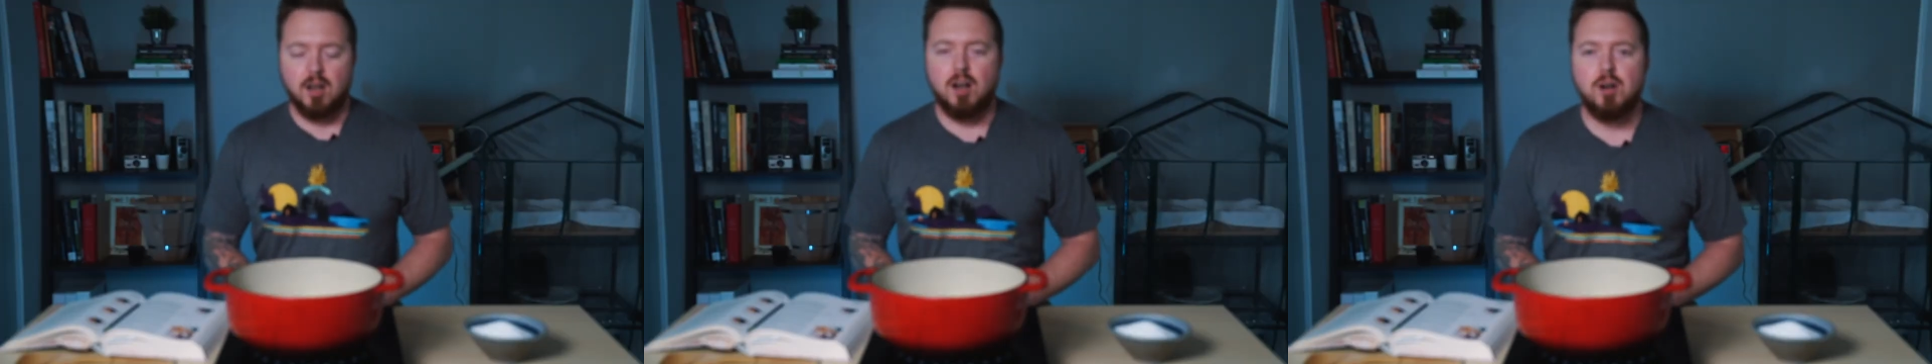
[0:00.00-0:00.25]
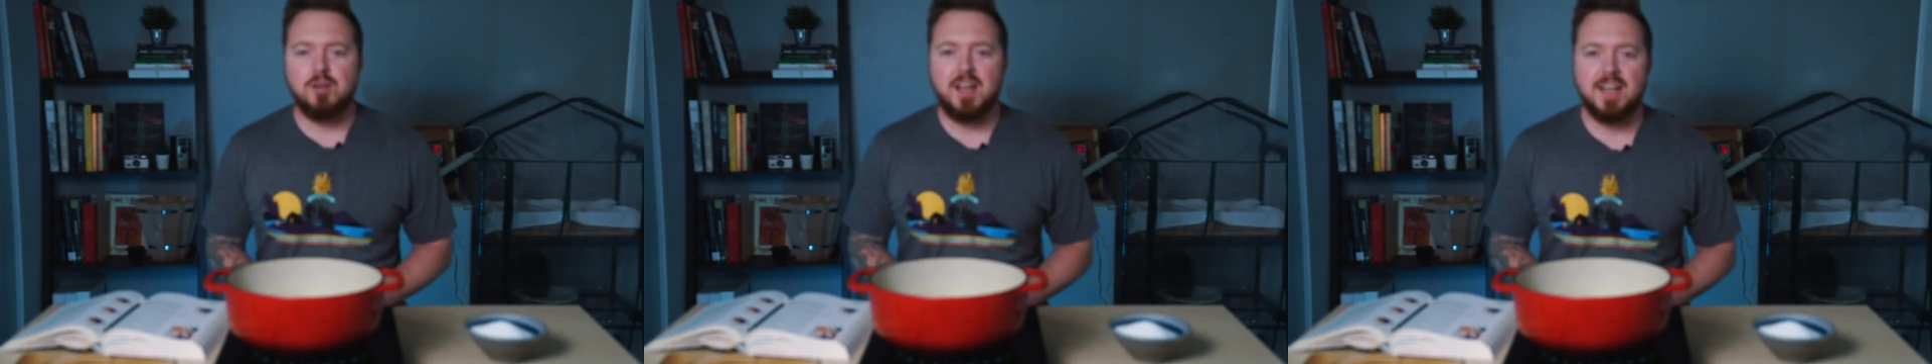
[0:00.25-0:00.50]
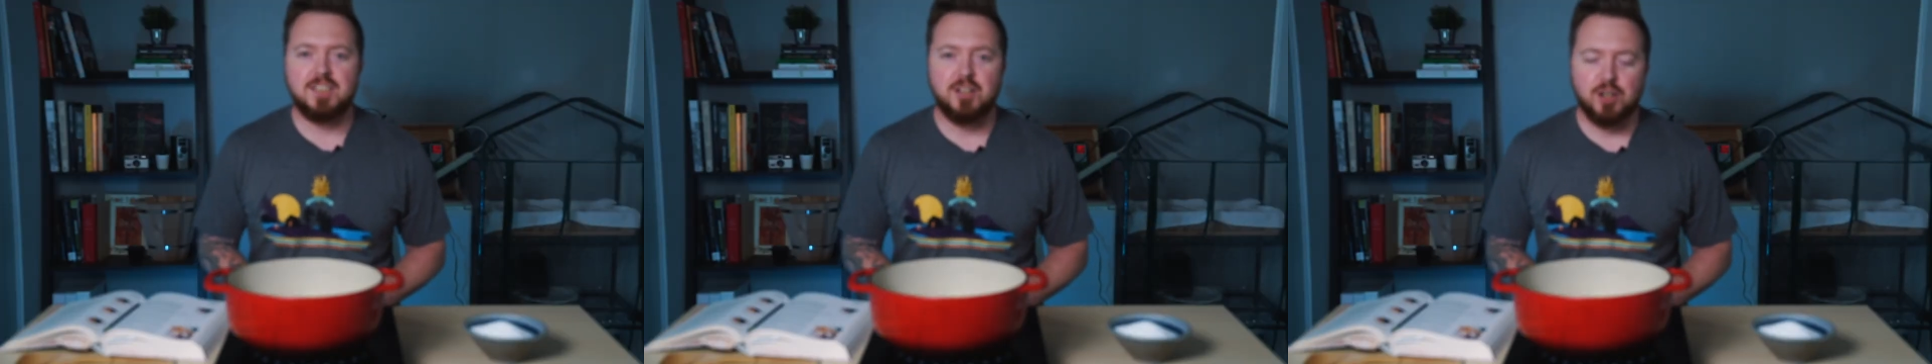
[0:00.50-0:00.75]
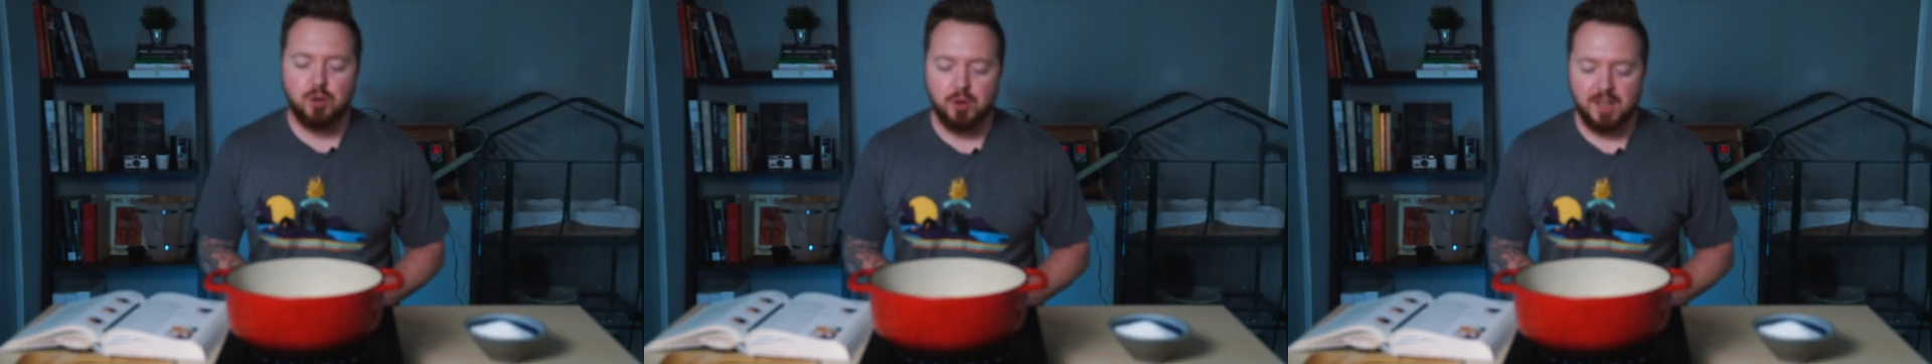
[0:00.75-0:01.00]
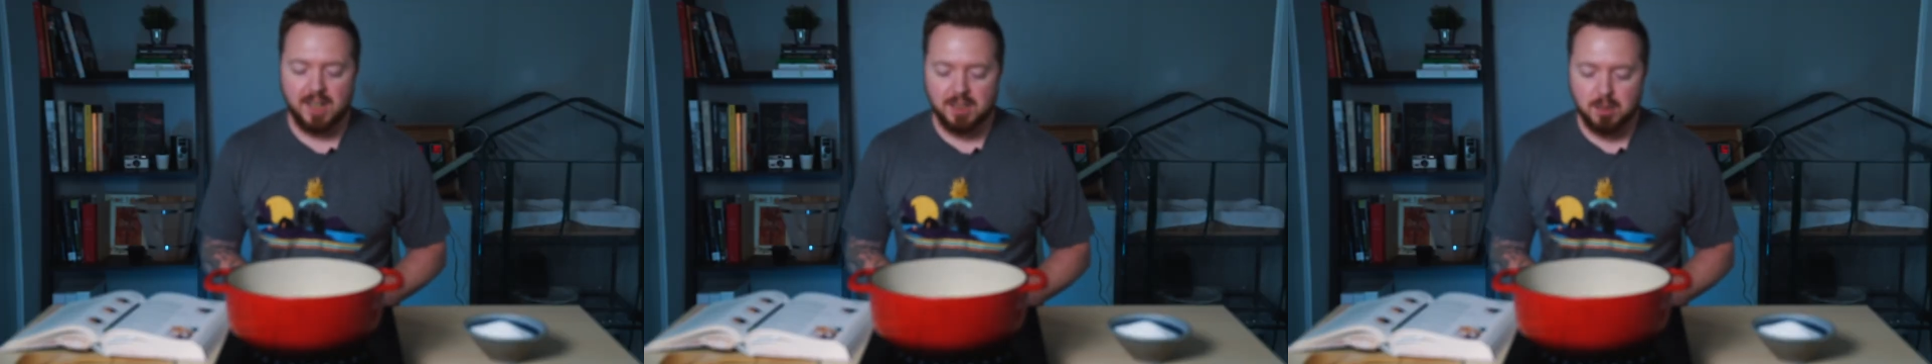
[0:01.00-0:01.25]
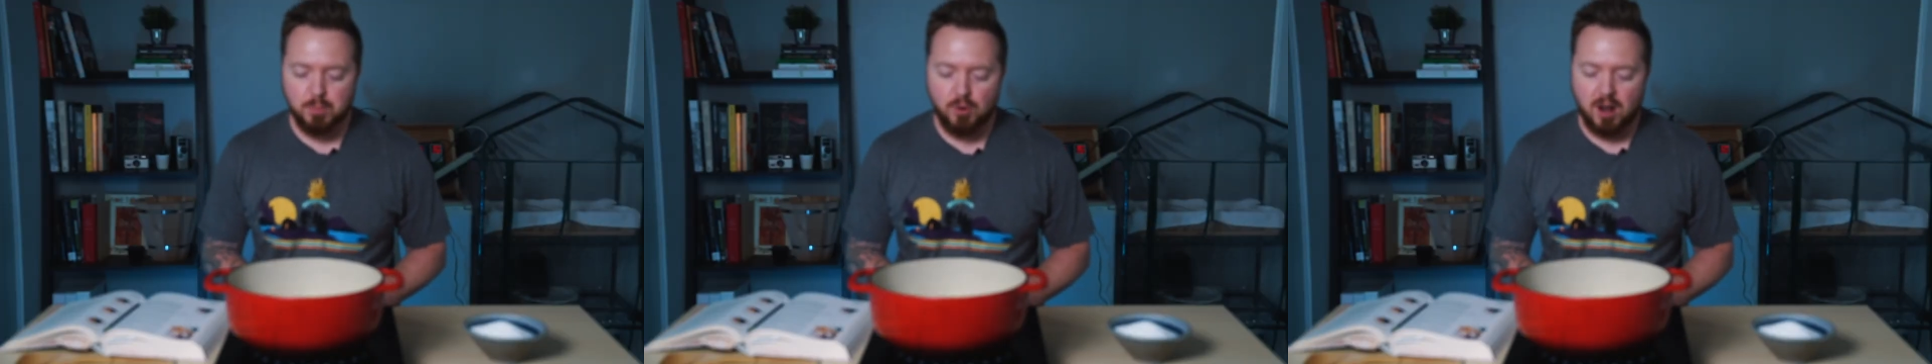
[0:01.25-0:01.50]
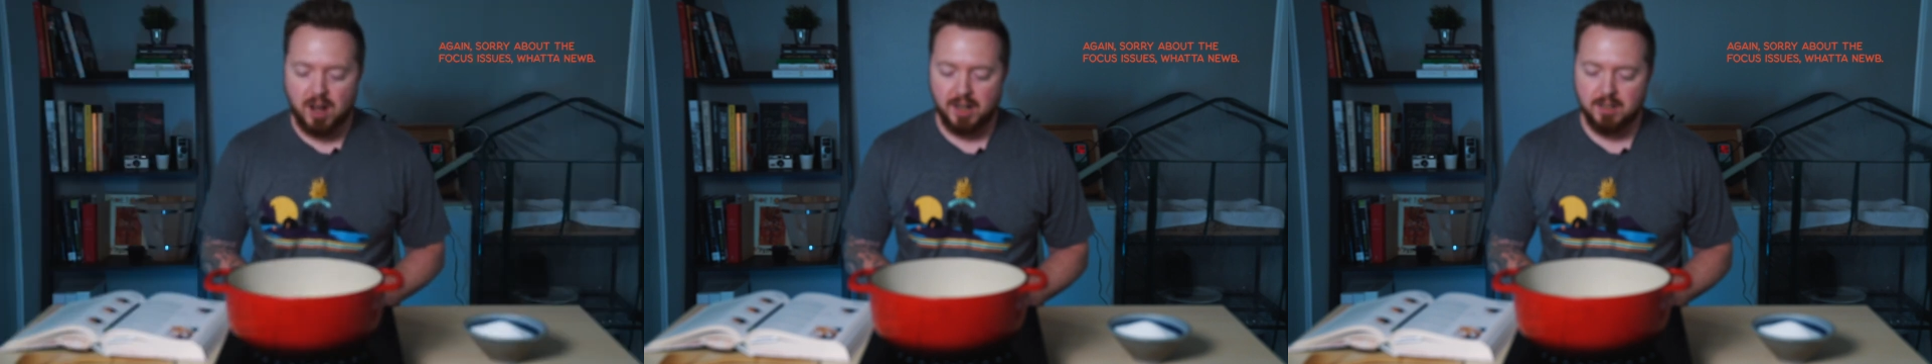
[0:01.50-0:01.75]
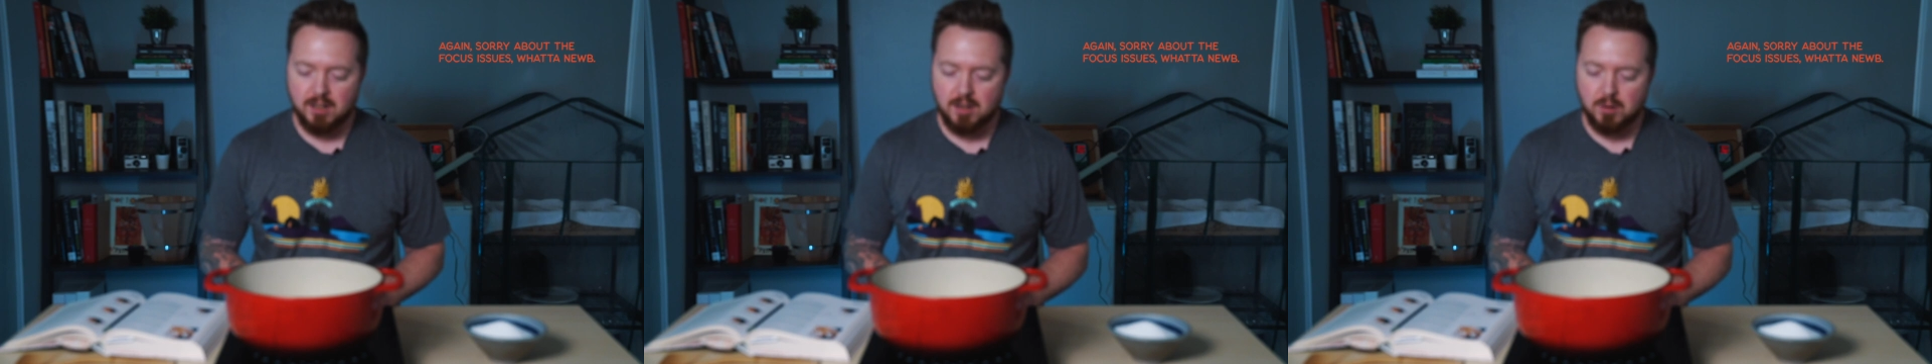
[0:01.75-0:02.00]
Okay, so to create the
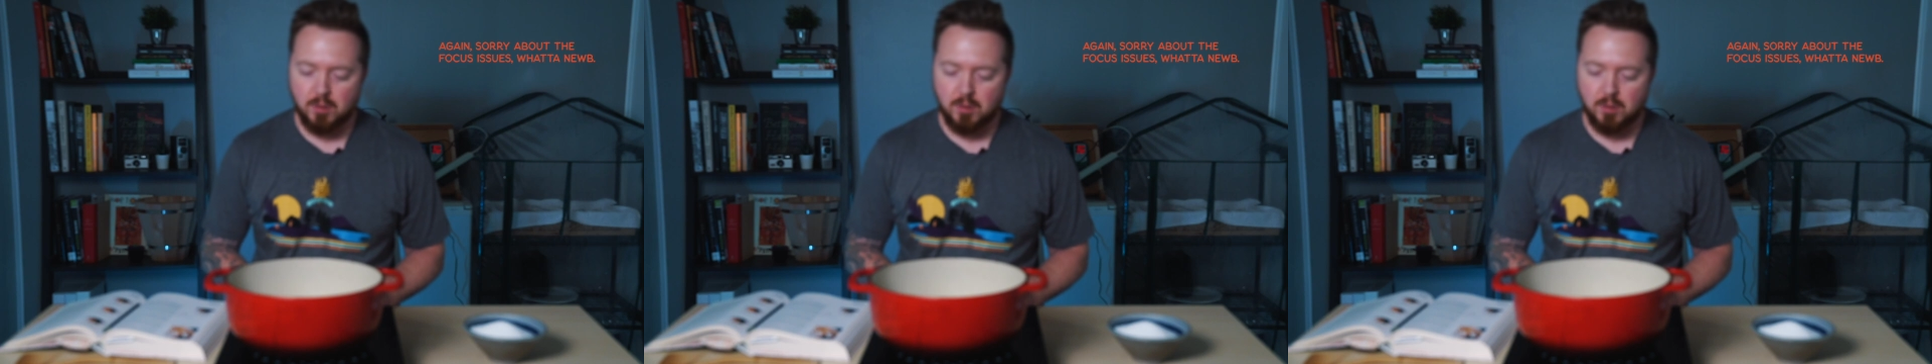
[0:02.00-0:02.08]
brine,